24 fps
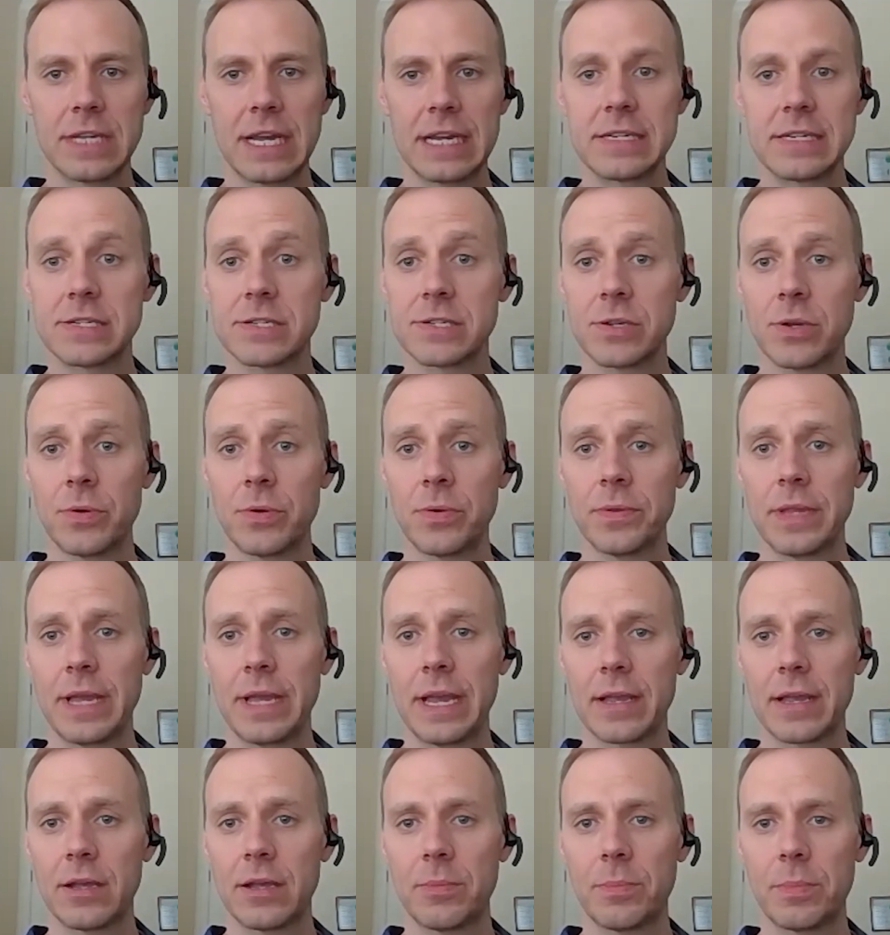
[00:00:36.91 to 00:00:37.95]
I sold
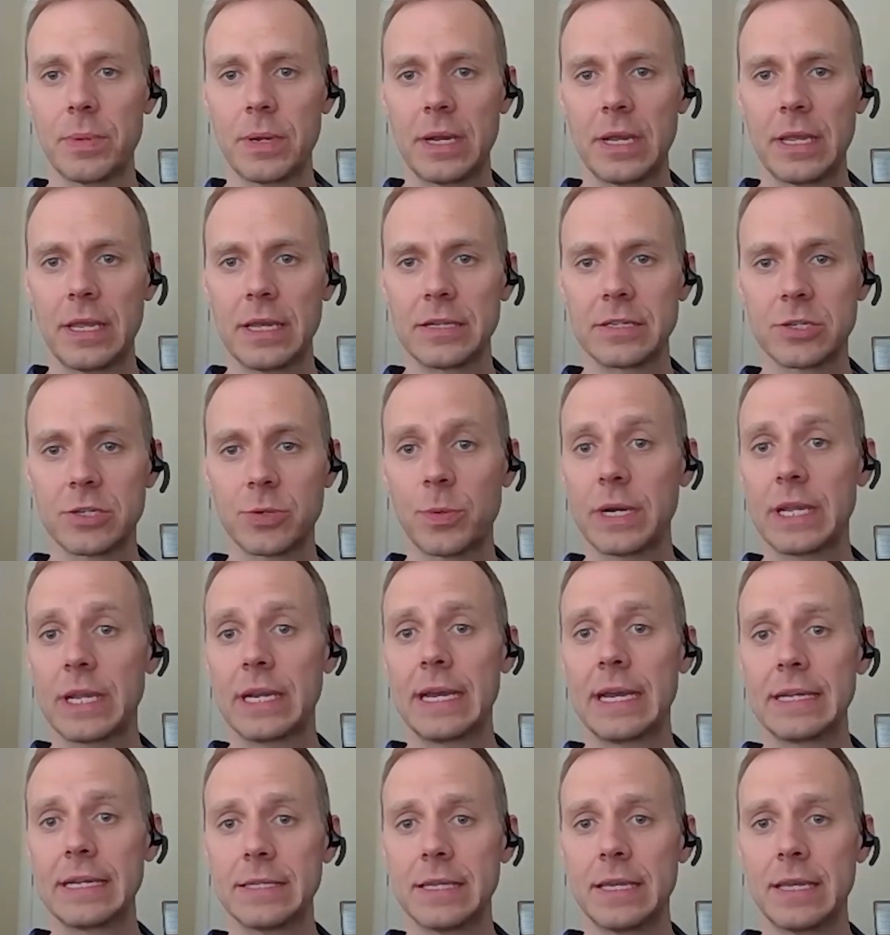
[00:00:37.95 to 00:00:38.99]
that company in
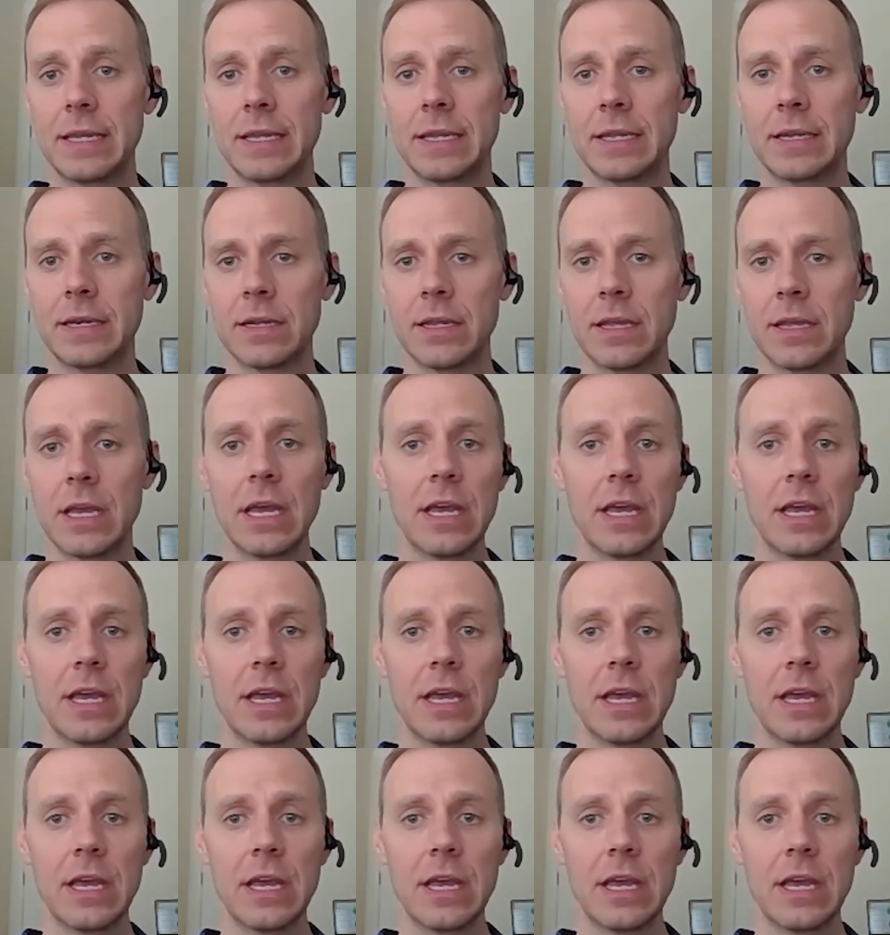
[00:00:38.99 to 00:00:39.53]
2019.